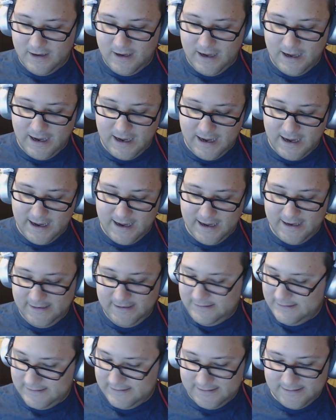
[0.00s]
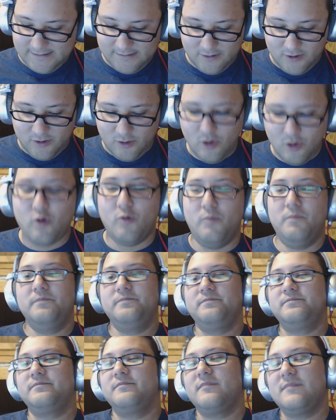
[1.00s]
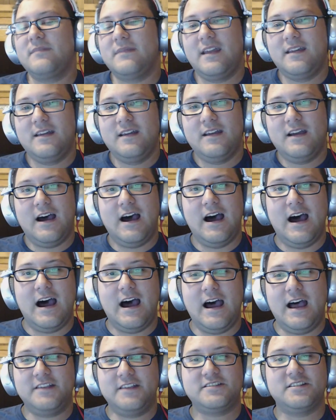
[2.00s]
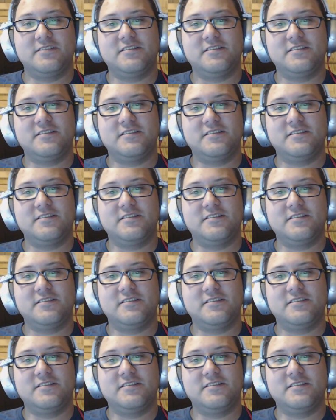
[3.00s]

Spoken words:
Ooh! So